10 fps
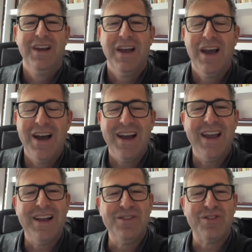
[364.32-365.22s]

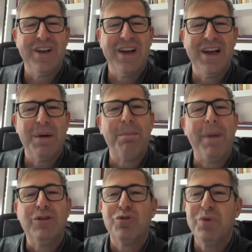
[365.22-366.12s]
and
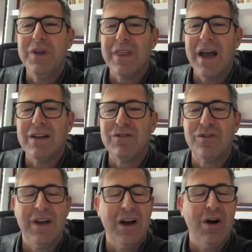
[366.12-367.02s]
by doing that
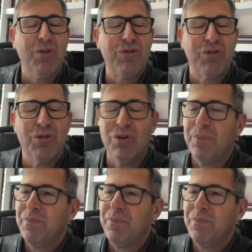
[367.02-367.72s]
also